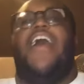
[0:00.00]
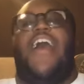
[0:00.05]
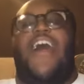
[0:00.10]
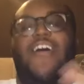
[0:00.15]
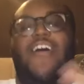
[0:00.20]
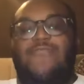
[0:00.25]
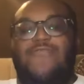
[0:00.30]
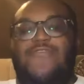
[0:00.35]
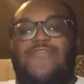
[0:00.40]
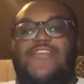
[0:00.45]
I
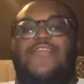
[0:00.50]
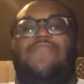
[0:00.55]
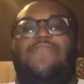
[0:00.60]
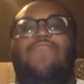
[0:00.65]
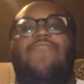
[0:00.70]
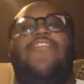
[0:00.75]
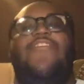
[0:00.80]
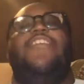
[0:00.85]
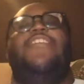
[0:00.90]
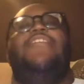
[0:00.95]
was
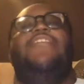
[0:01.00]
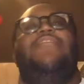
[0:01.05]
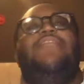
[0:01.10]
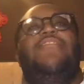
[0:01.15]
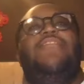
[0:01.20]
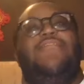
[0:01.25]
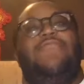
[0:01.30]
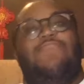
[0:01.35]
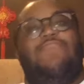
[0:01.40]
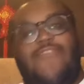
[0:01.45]
explaining
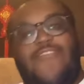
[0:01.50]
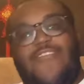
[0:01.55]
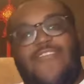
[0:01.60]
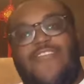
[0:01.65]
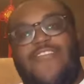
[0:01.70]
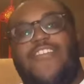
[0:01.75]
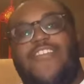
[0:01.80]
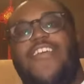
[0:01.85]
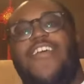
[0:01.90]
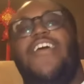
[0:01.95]
this
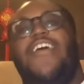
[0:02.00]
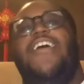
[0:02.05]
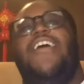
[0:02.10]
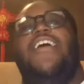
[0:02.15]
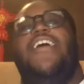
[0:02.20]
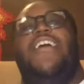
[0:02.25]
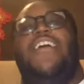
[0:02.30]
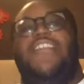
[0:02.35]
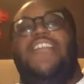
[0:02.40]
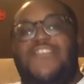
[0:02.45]
part
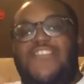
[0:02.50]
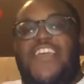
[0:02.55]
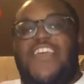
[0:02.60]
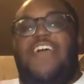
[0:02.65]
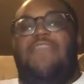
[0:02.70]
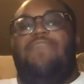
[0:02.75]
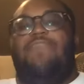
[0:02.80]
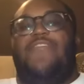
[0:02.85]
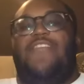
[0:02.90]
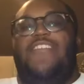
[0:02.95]
in
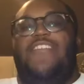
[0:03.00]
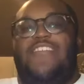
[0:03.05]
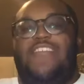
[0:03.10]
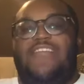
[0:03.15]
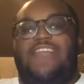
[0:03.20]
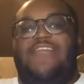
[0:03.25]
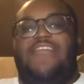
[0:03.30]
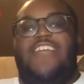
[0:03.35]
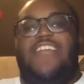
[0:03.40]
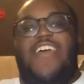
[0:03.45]

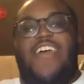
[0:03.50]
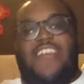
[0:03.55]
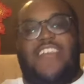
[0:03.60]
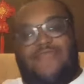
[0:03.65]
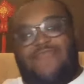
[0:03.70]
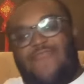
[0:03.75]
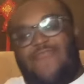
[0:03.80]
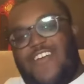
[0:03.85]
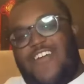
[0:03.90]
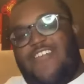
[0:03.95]
Japanese as
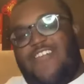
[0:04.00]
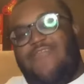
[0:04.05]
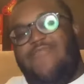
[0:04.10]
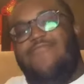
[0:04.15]
well.